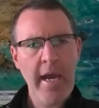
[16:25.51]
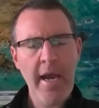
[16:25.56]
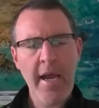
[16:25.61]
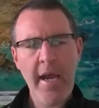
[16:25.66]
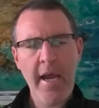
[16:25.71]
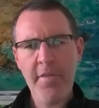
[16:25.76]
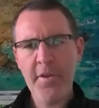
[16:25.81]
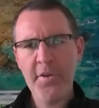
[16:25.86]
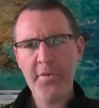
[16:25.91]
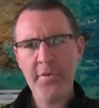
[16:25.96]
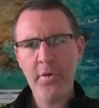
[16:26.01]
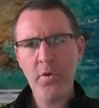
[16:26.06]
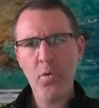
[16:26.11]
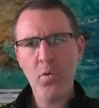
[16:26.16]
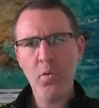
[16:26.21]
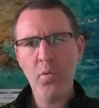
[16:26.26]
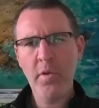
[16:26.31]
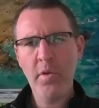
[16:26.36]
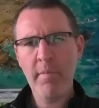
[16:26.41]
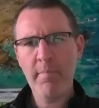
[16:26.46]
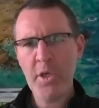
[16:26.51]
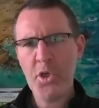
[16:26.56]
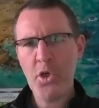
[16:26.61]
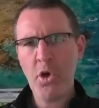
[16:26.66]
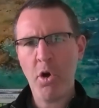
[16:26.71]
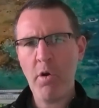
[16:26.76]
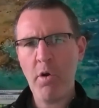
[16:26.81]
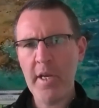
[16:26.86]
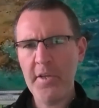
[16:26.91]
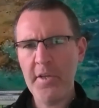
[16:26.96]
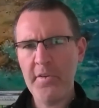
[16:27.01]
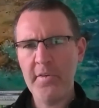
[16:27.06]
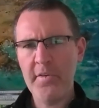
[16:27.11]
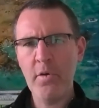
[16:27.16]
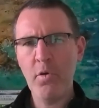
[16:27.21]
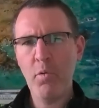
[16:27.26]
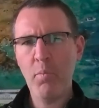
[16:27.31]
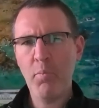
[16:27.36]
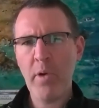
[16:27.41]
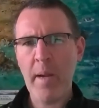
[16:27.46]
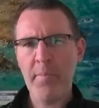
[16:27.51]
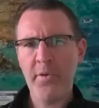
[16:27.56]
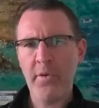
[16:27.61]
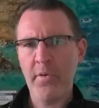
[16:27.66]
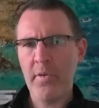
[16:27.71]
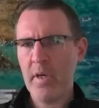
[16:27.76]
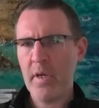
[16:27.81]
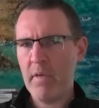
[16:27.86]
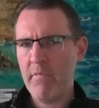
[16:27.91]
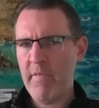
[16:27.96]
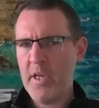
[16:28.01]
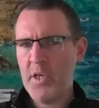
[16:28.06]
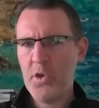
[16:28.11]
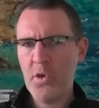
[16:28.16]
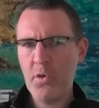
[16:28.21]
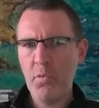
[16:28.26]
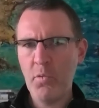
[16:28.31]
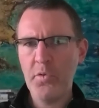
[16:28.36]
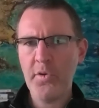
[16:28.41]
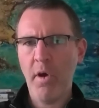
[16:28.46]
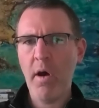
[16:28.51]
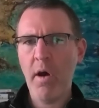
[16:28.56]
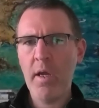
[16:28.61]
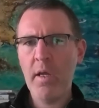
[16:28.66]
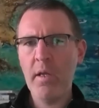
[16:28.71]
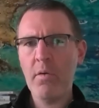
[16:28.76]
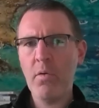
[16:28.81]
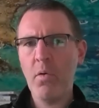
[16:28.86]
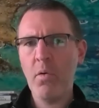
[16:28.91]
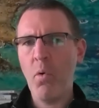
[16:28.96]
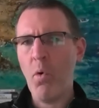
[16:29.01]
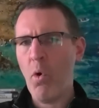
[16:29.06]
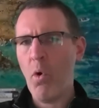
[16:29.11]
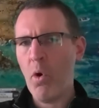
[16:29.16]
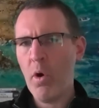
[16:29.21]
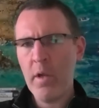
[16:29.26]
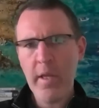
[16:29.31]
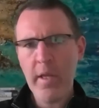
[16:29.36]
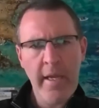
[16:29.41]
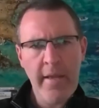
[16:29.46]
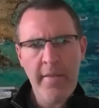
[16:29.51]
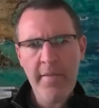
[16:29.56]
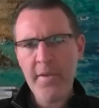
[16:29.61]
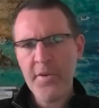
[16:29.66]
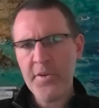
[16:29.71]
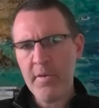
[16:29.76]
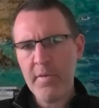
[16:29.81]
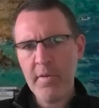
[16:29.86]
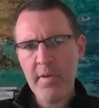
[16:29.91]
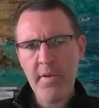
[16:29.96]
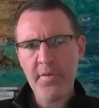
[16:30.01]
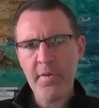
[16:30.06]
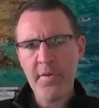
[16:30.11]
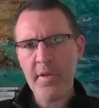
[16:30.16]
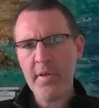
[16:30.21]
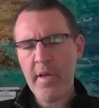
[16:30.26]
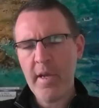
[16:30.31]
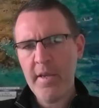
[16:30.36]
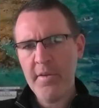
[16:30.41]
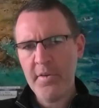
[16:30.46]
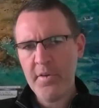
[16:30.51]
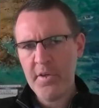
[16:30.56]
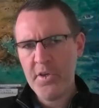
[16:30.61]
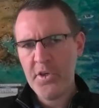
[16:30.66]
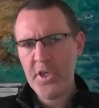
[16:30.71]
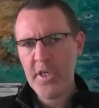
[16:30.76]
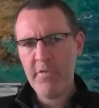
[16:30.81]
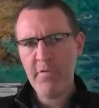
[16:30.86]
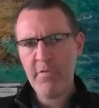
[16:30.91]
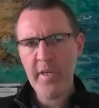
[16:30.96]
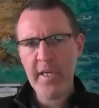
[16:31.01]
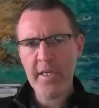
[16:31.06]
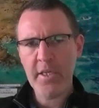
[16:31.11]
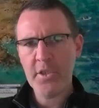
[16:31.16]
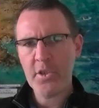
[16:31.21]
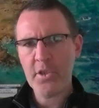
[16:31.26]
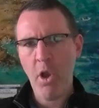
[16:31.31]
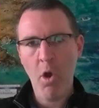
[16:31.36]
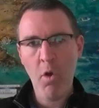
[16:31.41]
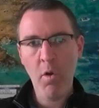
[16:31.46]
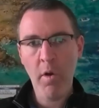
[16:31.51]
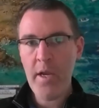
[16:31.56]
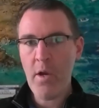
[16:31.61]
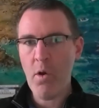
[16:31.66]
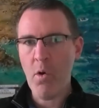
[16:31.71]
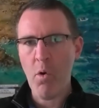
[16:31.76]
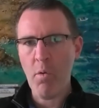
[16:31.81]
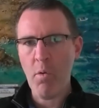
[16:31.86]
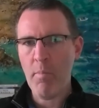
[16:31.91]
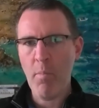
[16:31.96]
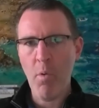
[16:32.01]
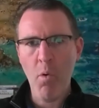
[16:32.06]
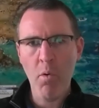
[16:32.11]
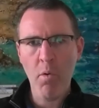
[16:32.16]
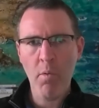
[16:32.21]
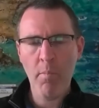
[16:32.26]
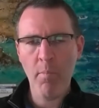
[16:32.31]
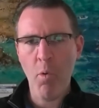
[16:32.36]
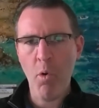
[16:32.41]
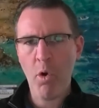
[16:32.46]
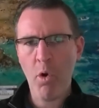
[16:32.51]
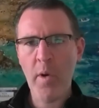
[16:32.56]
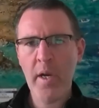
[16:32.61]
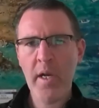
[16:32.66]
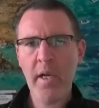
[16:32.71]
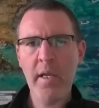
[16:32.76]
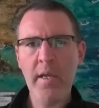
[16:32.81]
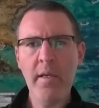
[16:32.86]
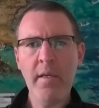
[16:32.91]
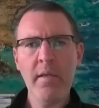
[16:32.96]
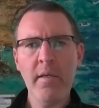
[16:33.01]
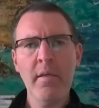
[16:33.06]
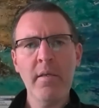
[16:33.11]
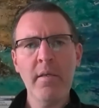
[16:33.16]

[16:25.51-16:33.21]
Are there still the majority still perhaps on the conventional side, or is it shifting slowly or more quickly?